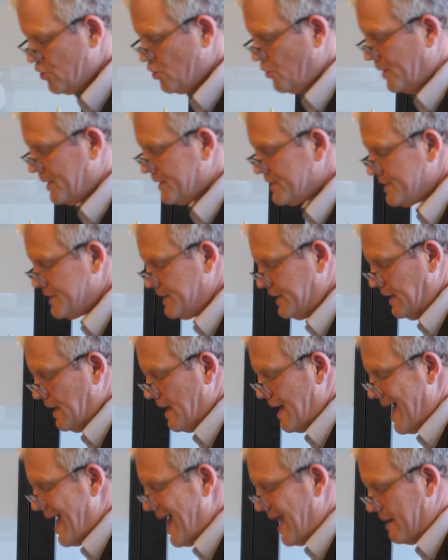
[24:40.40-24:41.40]
you will
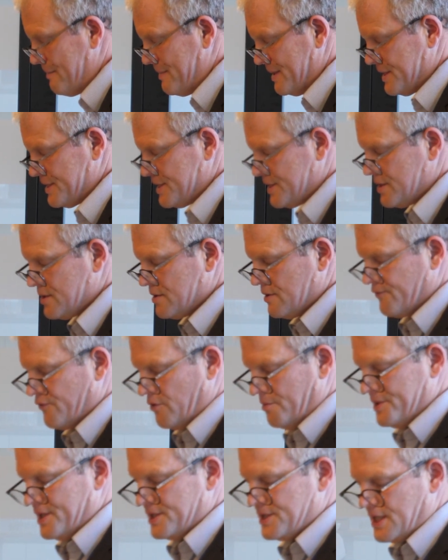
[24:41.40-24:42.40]
see elements
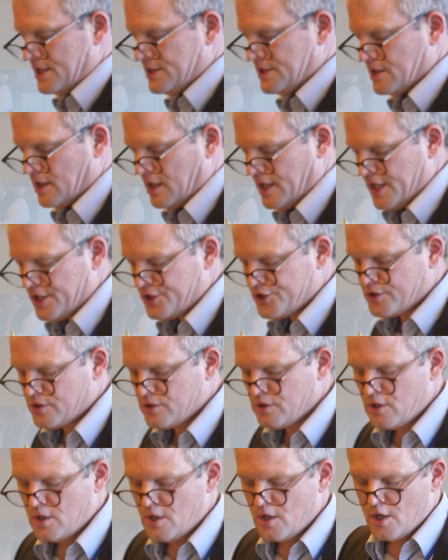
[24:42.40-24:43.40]
from this
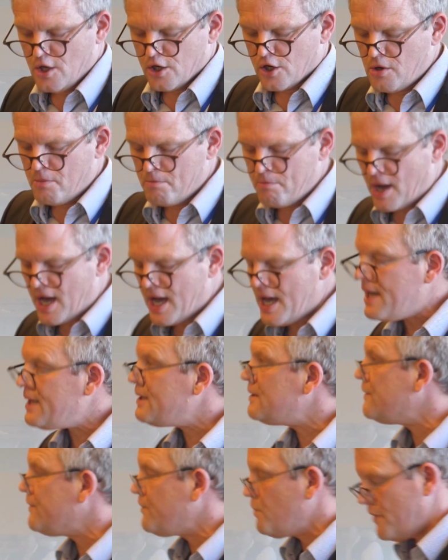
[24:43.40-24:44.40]
installation
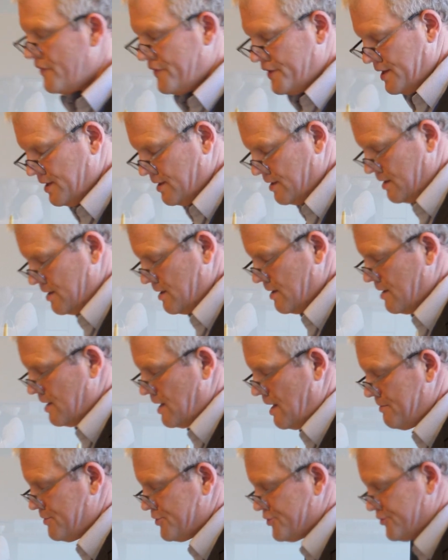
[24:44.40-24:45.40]
combined with the
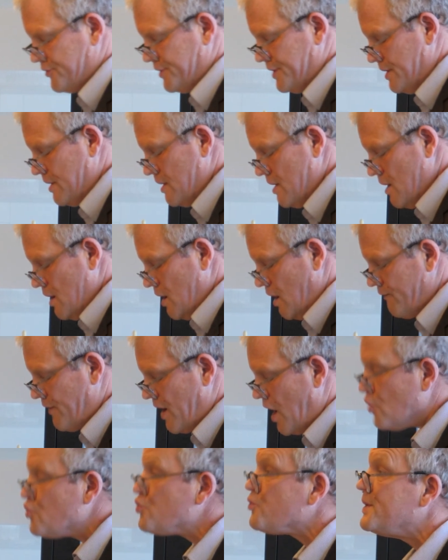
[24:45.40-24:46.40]
imagery of
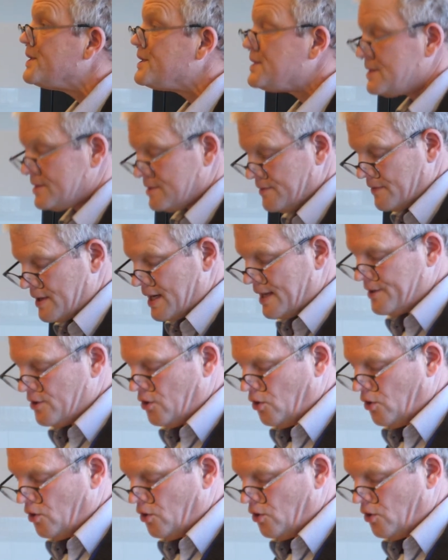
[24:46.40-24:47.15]
Auschwitz and